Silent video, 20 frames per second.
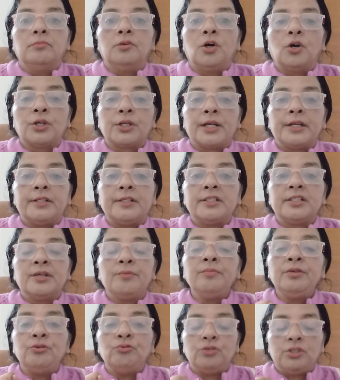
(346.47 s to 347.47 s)

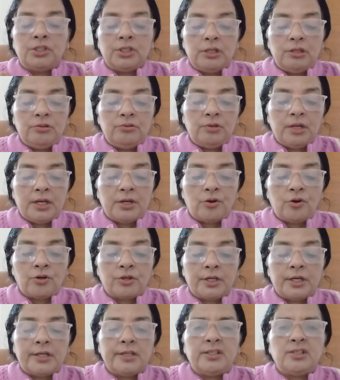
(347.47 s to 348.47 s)
organism, unicellular
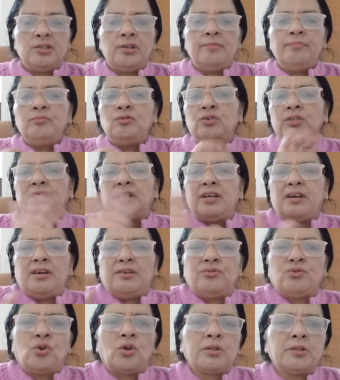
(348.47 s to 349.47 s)
organism with
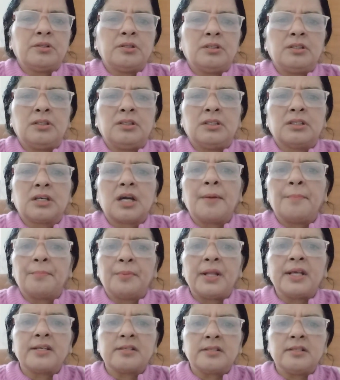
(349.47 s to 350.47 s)
not
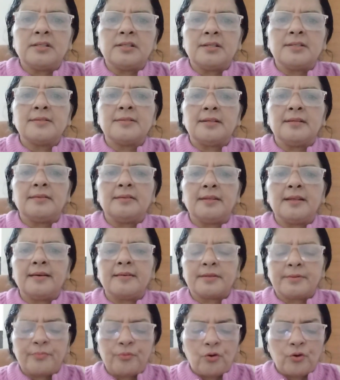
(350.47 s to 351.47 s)
complexities in
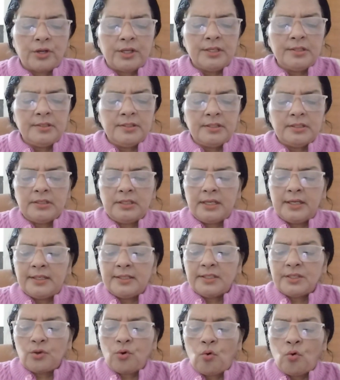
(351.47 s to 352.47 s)
their bodies.
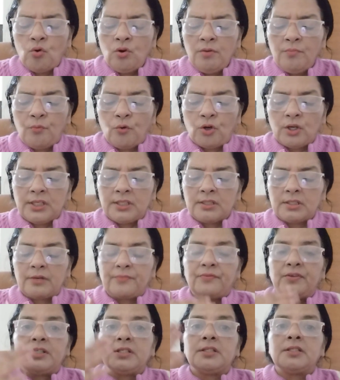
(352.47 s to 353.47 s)
Its whole body
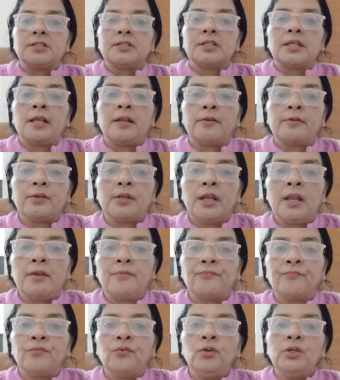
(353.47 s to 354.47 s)
surface is
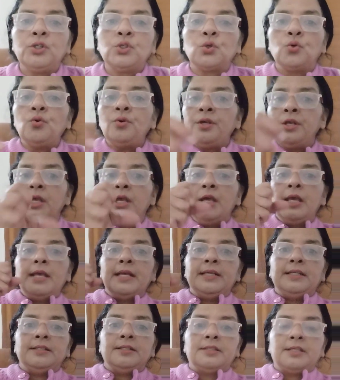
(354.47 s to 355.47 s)
helpful to
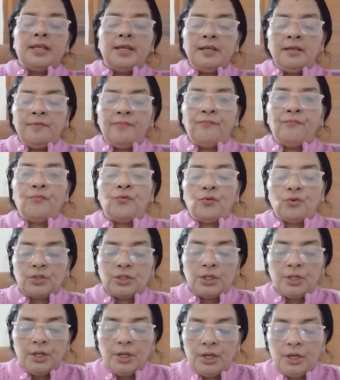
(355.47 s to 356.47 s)
intake food.
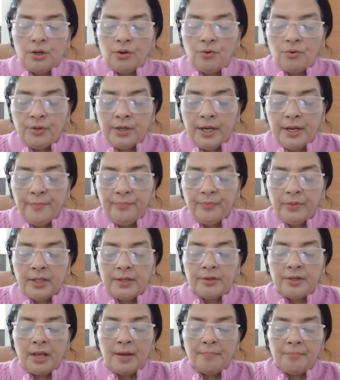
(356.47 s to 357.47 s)
Okay,
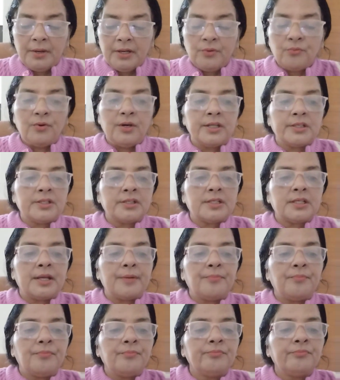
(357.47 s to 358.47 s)
number one step.
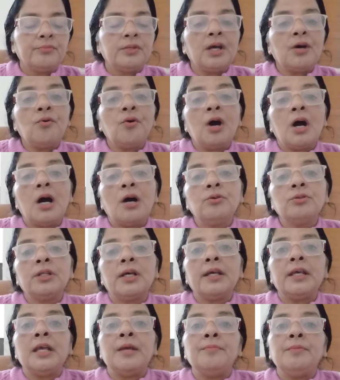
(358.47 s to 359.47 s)
Now, how
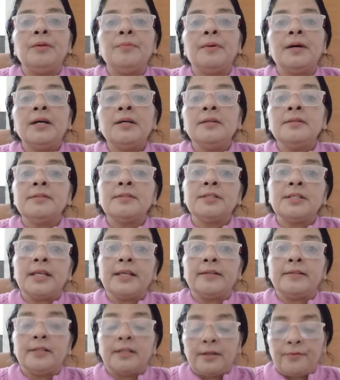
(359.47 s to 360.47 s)
the amoeba
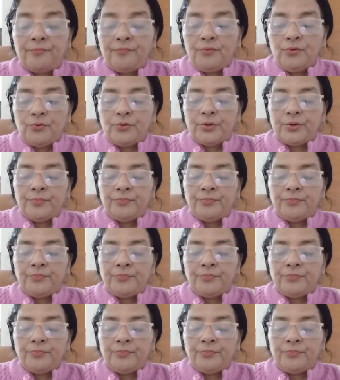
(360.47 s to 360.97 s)
take their food?